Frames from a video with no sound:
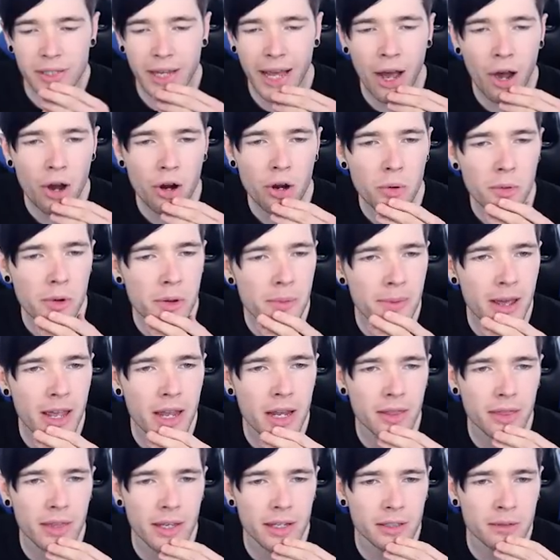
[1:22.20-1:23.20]
So how can we
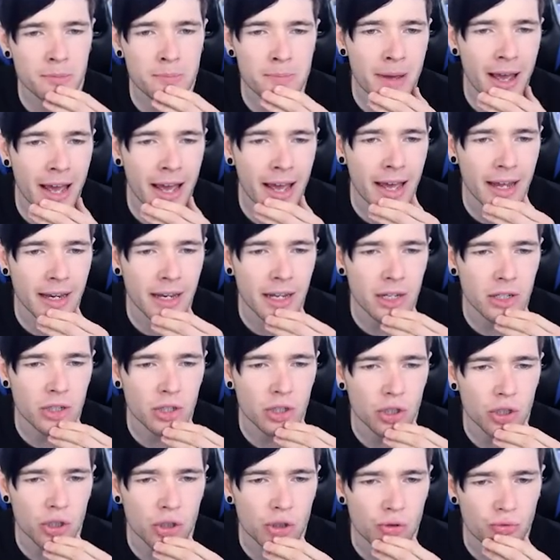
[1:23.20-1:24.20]
make this man
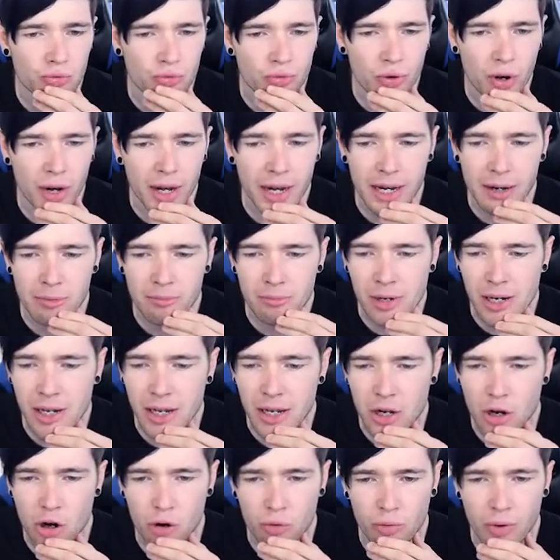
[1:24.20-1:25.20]

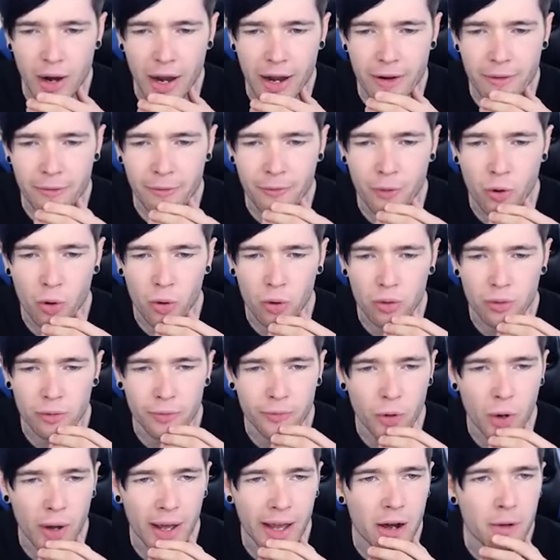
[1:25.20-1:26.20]
extremely grateful
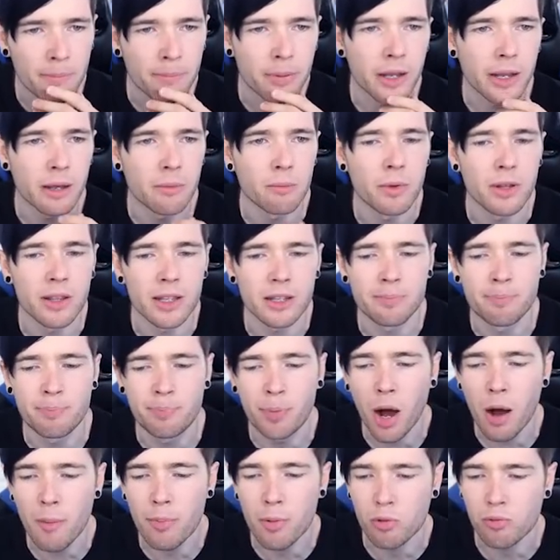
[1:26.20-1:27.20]
for helping him with his
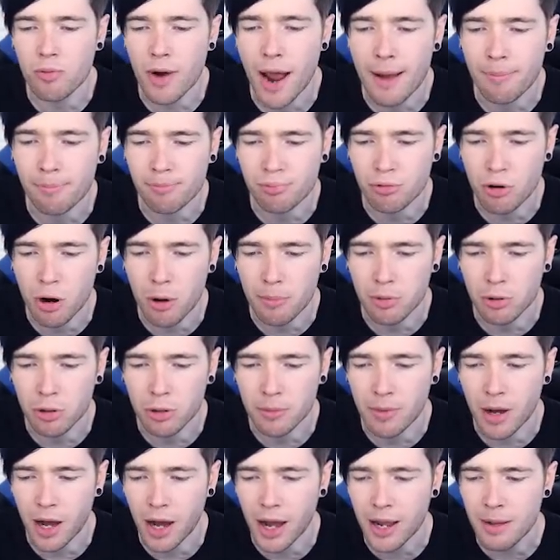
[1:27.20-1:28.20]
bubble wrap
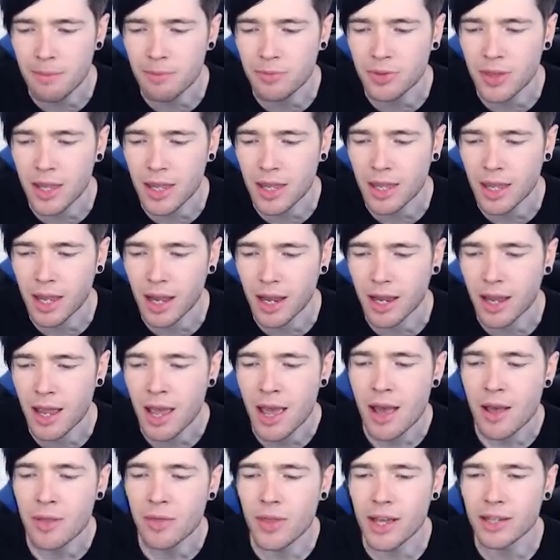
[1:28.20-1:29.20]
problem? I'm thinking
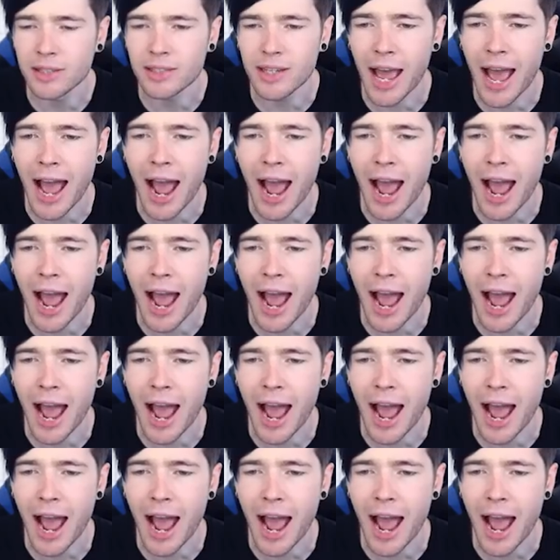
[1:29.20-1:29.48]
this